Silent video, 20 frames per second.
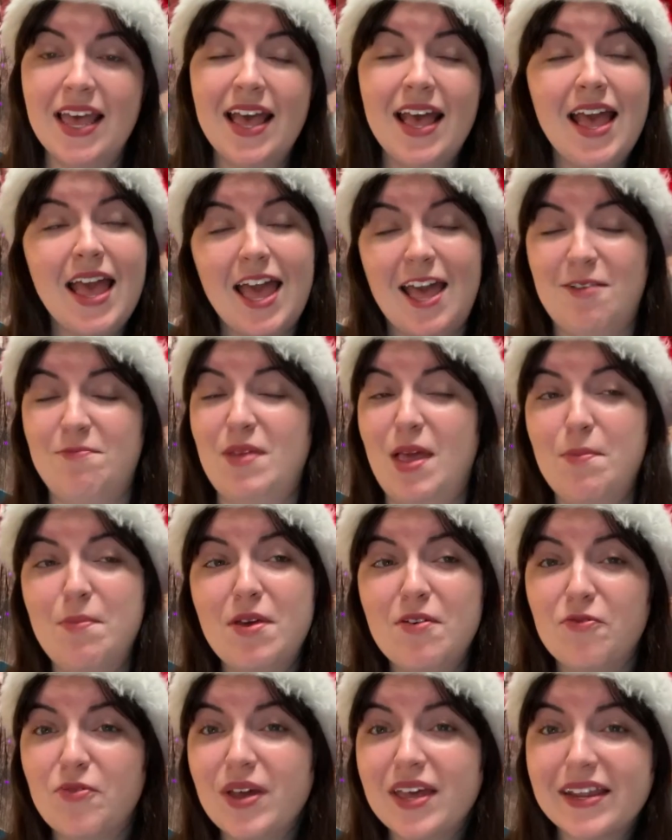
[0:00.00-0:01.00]
And maybe
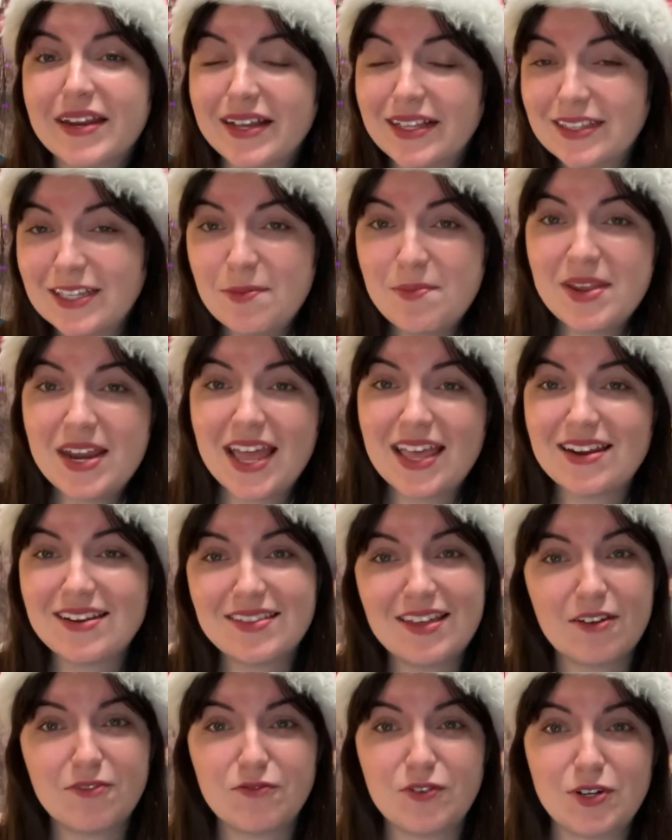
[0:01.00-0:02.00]
if we had eliminated
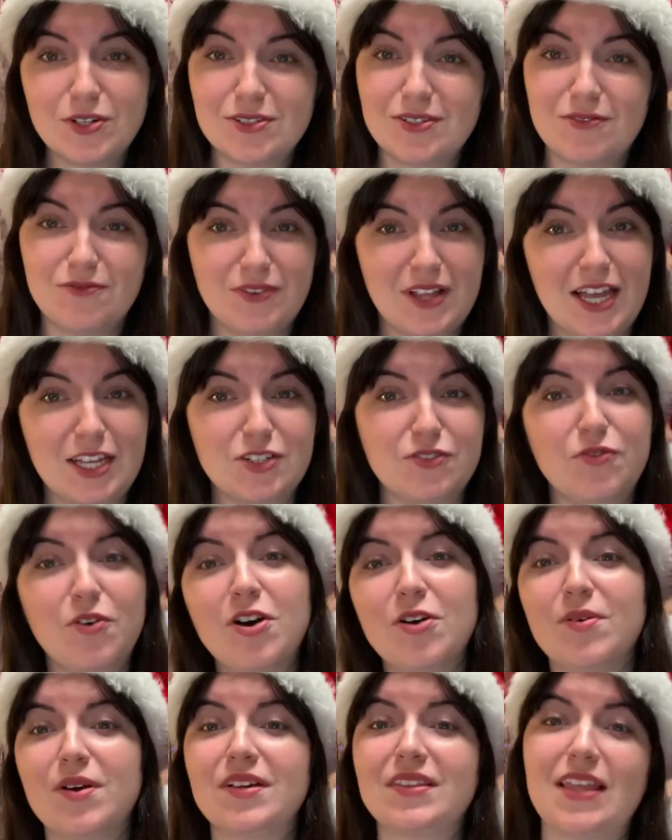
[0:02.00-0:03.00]
that first flash
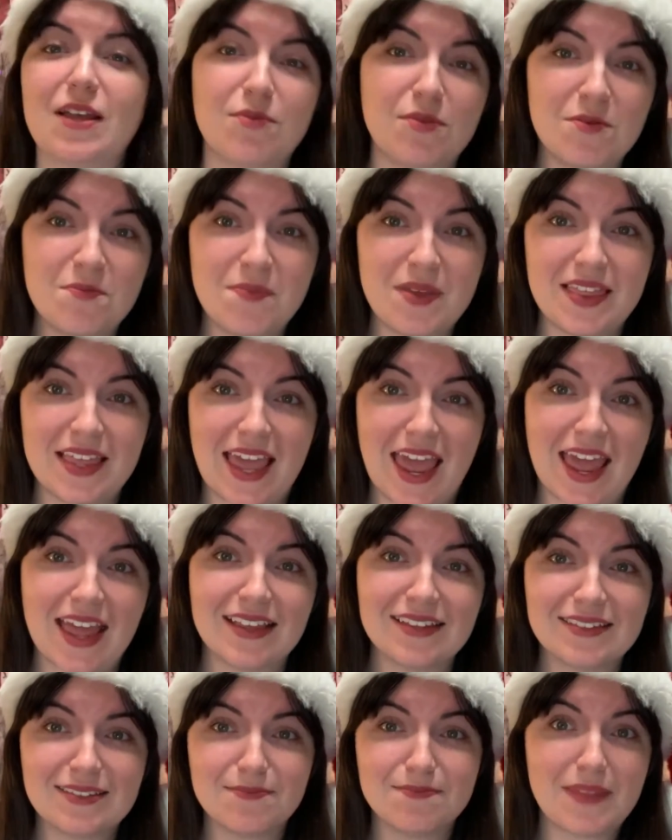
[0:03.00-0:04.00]
forward, that wouldn't be the
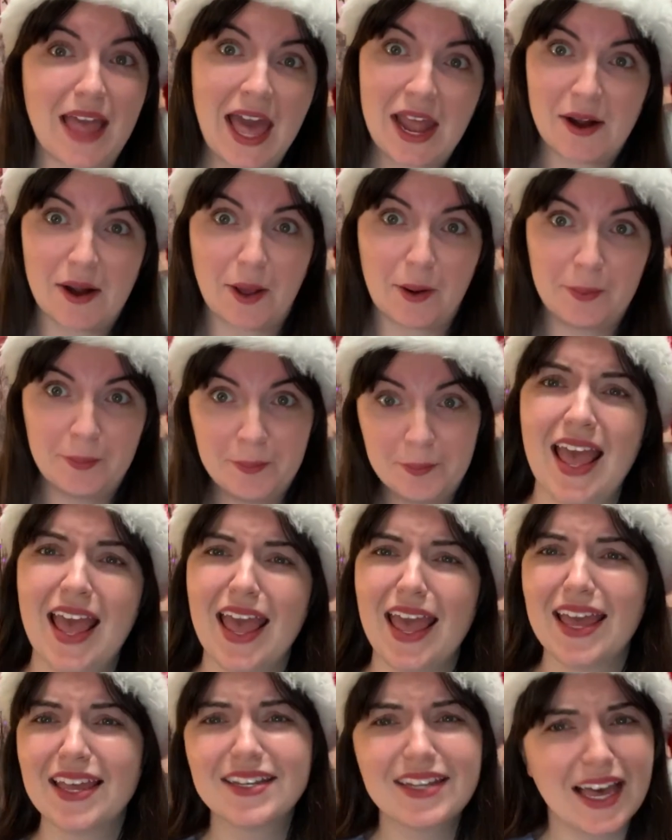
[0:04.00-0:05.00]
case. I don't know.
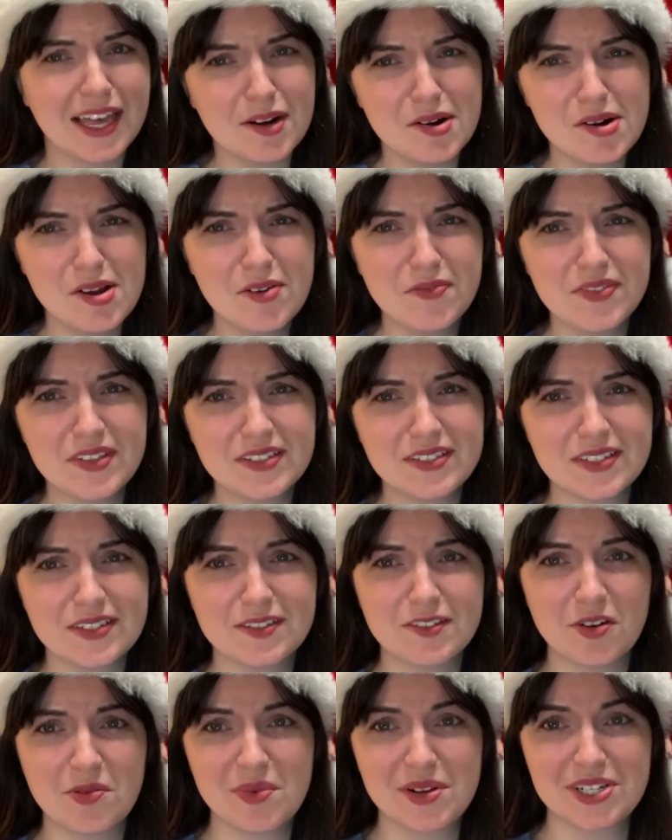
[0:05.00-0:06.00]
And I don't know if this is
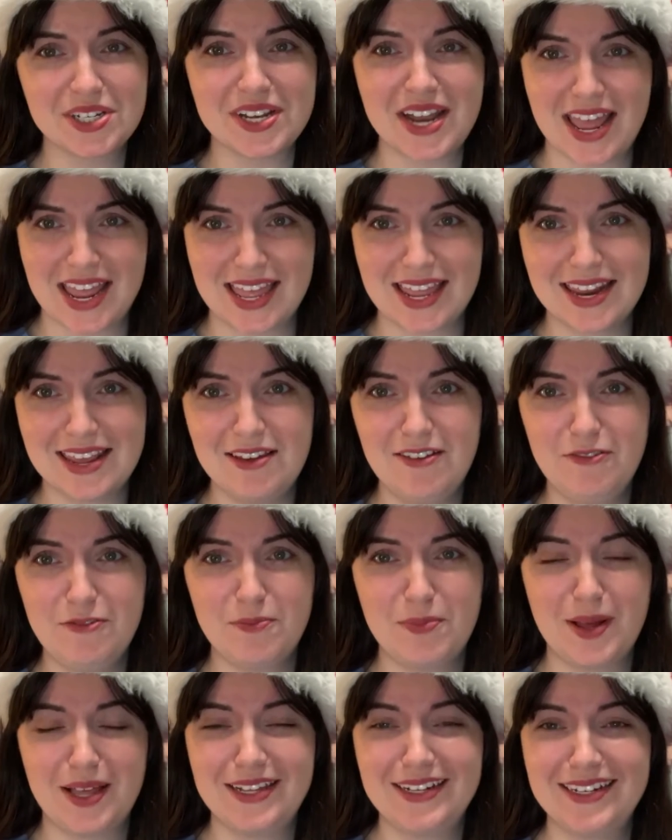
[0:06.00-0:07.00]
so much a negative,
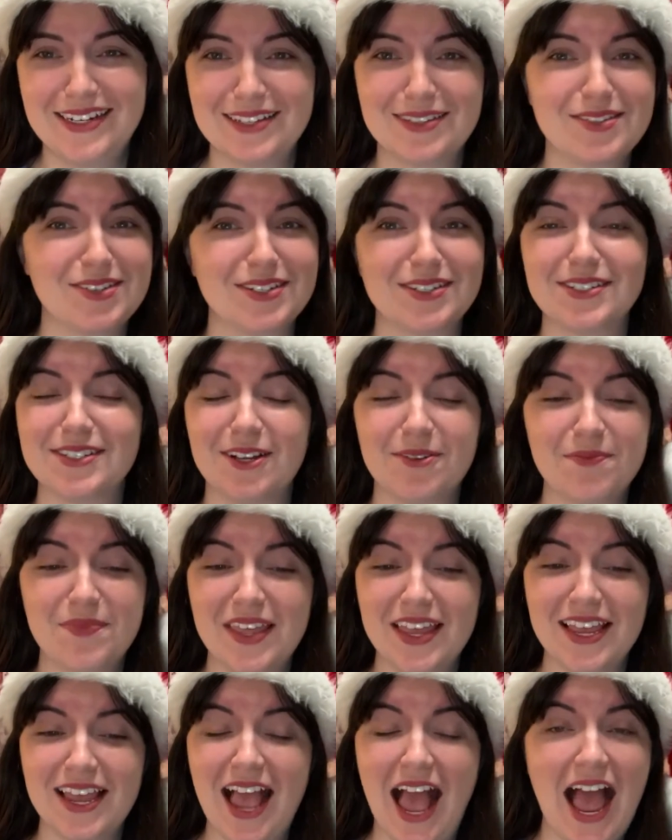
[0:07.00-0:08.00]
but it's just
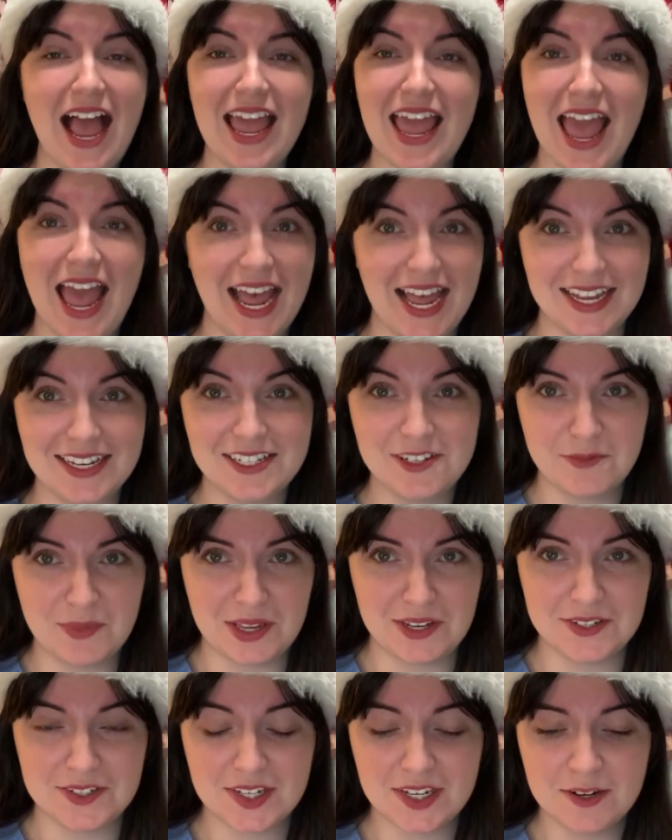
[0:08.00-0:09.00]
something I had to
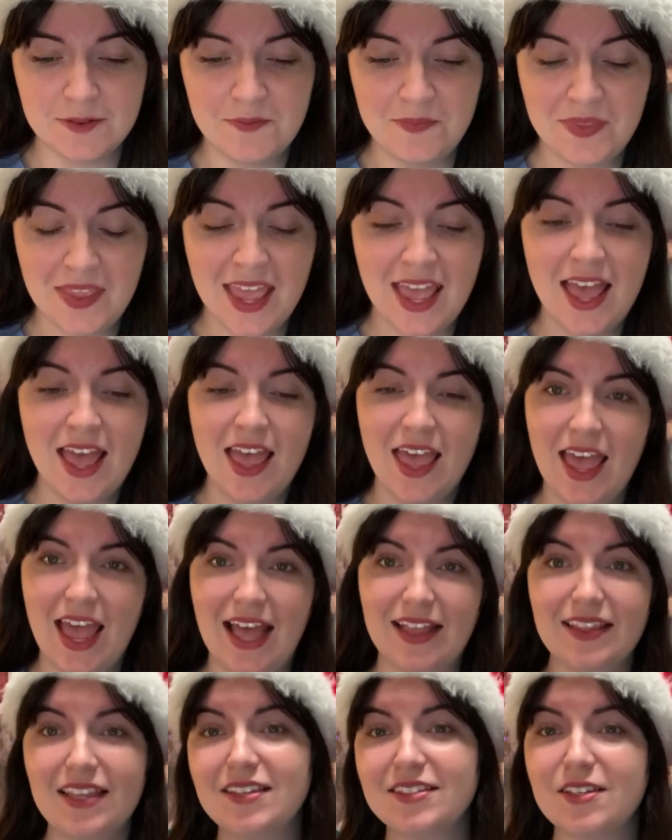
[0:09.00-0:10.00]
mention.
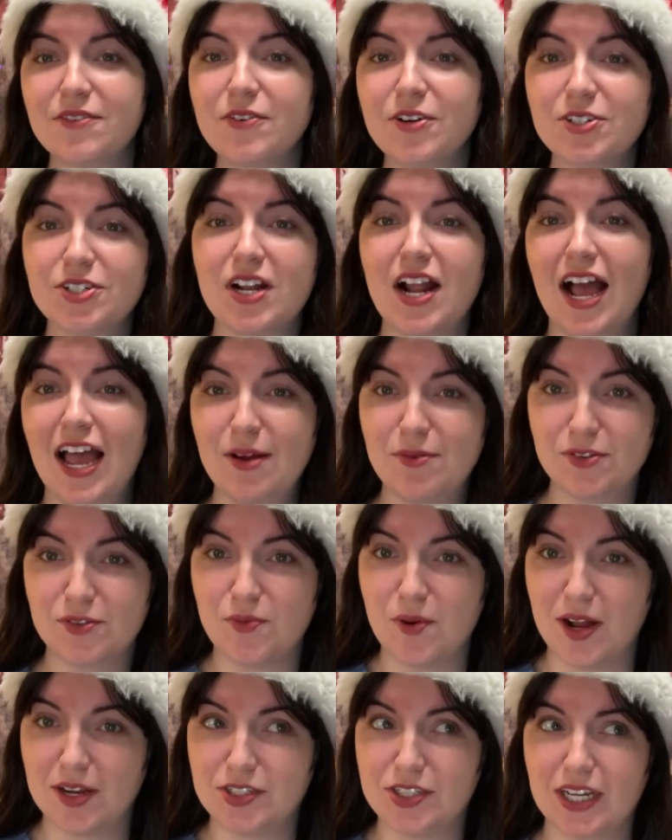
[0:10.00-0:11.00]
At least the version I was
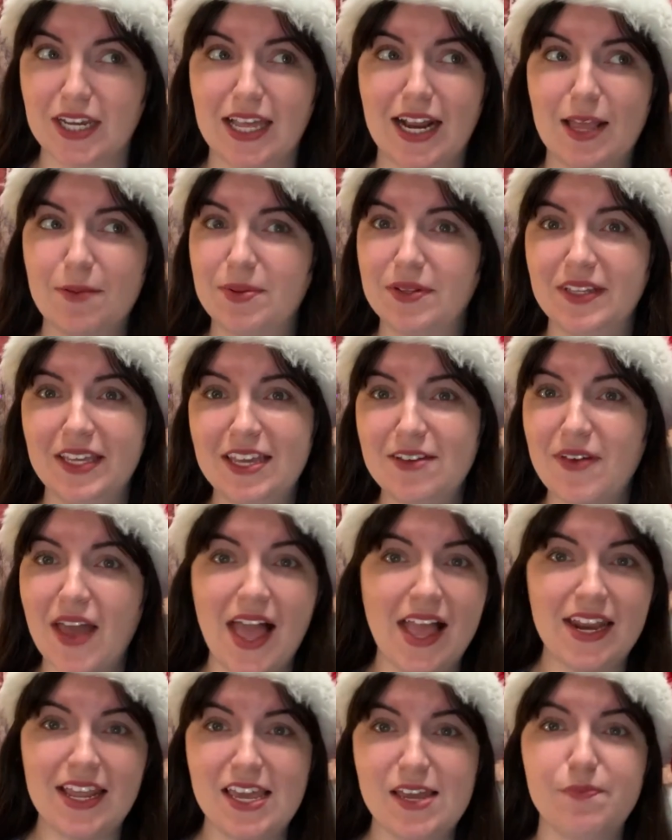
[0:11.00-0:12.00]
watching, and I believe
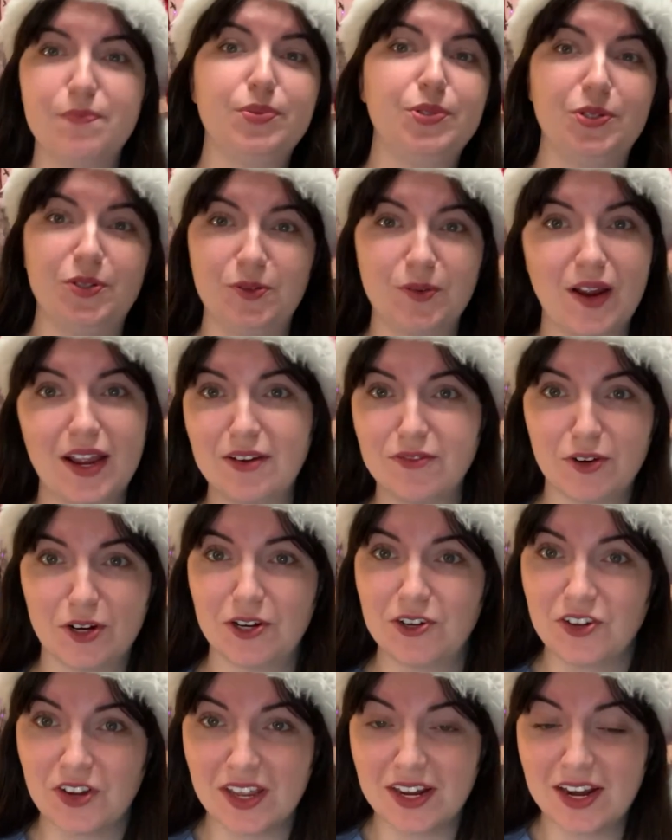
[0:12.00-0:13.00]
any Blu-ray
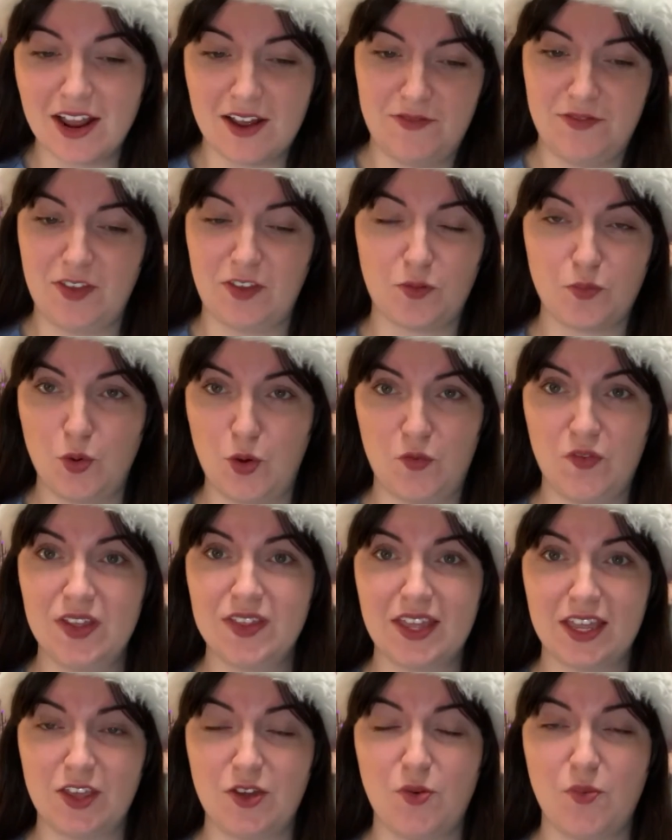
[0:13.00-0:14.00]
version of this movie
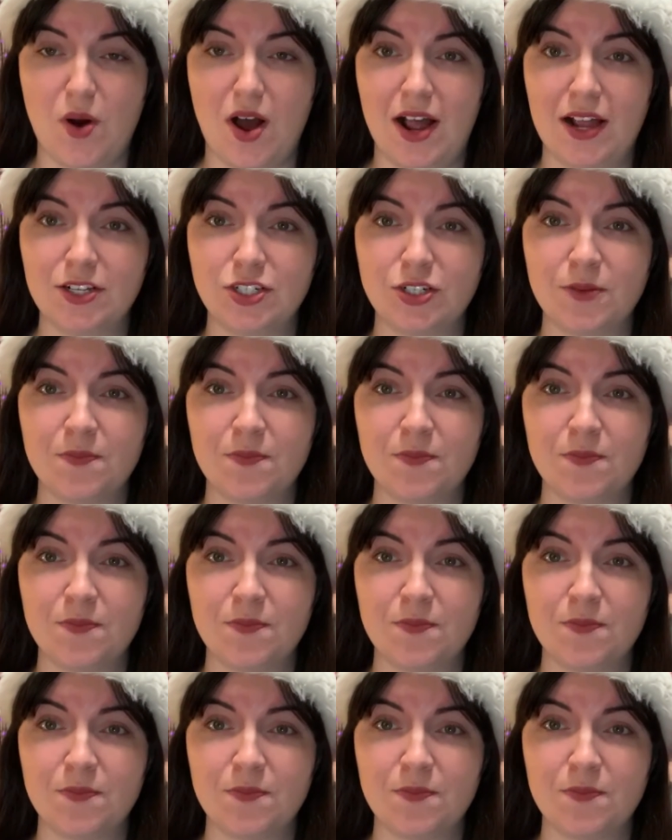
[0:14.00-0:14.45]
that you watch,